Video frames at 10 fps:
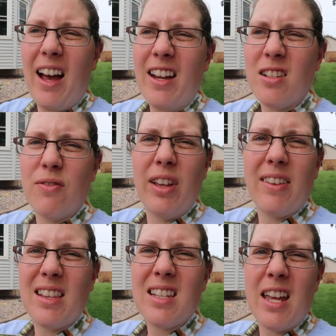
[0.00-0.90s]
I just feel
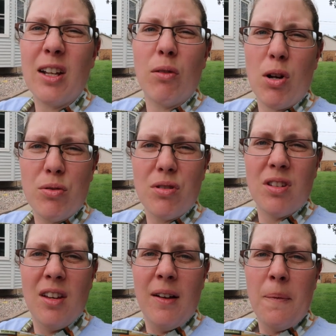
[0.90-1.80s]
like that's kind of gross
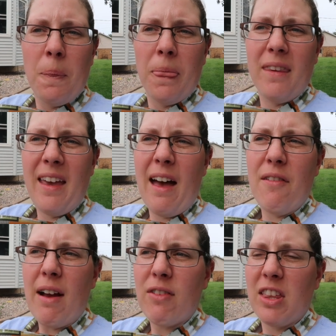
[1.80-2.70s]
to
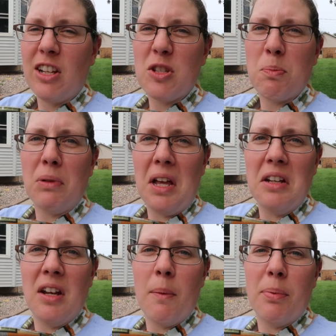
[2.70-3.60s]
have everything just
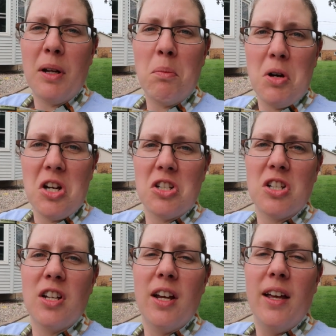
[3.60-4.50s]
blended up in a mush.